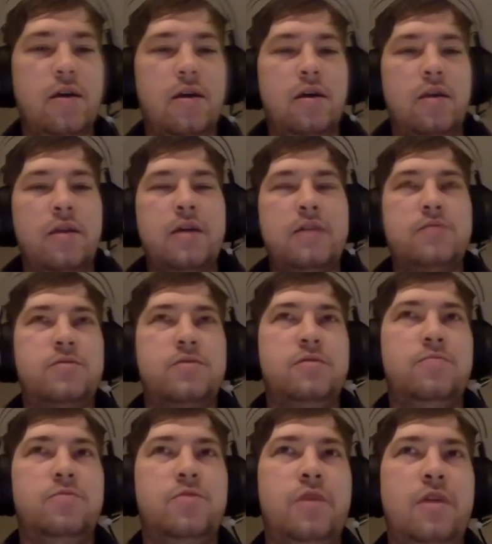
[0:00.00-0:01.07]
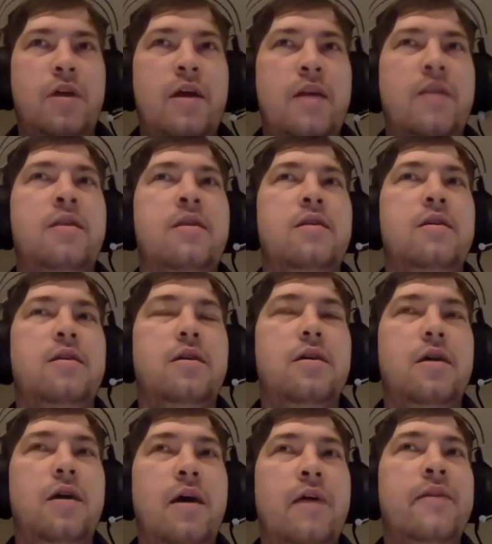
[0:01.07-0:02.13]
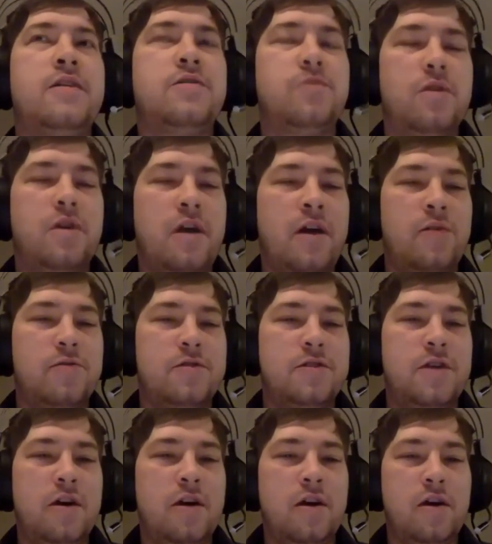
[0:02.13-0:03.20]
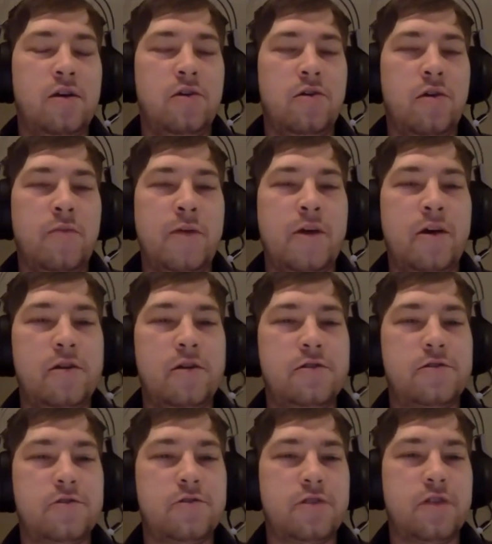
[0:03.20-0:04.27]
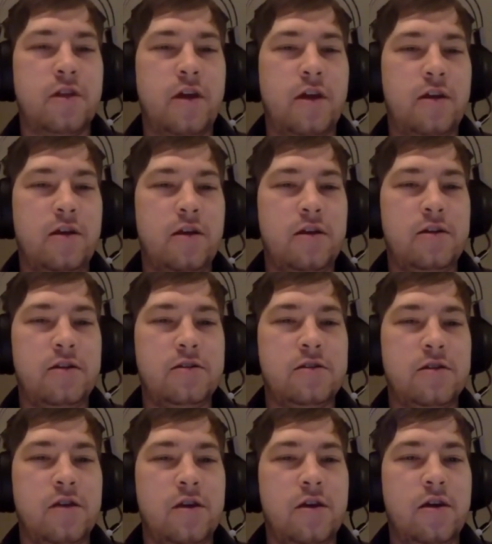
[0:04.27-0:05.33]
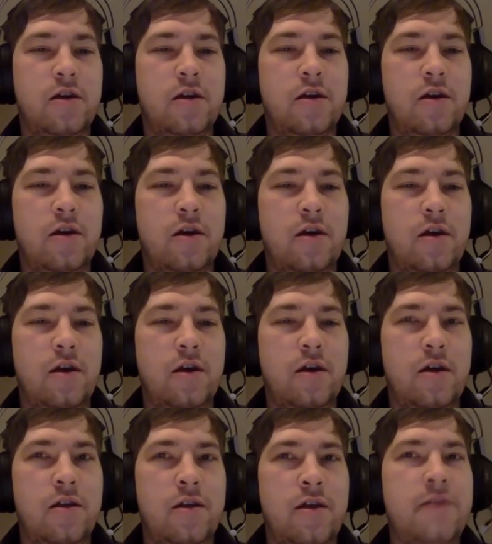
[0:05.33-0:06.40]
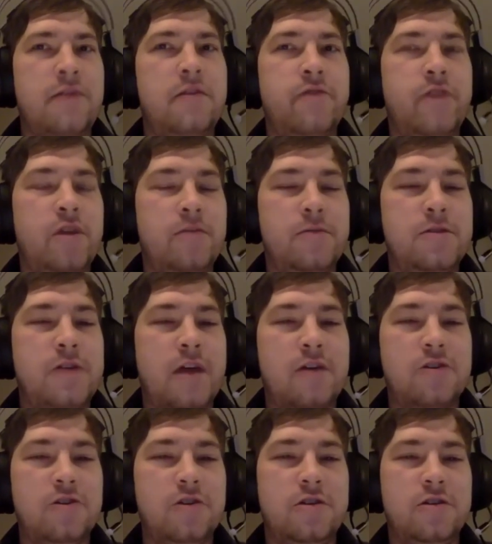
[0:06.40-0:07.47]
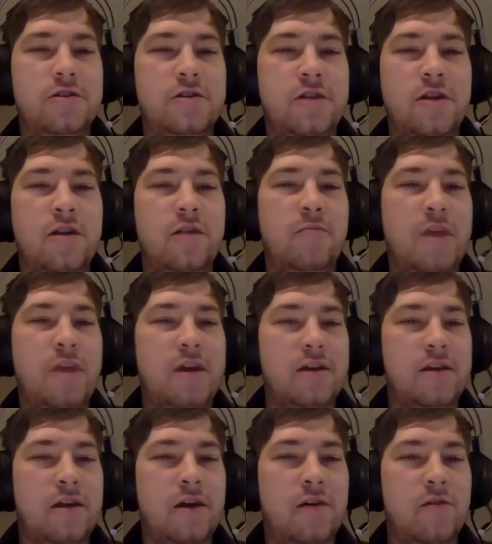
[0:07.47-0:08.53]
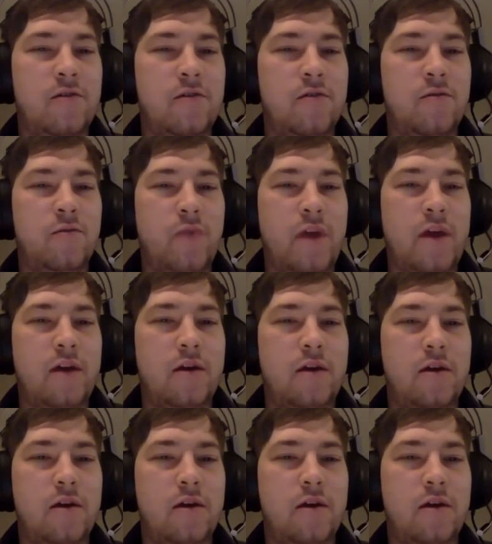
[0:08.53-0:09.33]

that's what's important. And and that's what I will say, you know, about Elder Scrolls Online is that the developers actually didn't make it that way.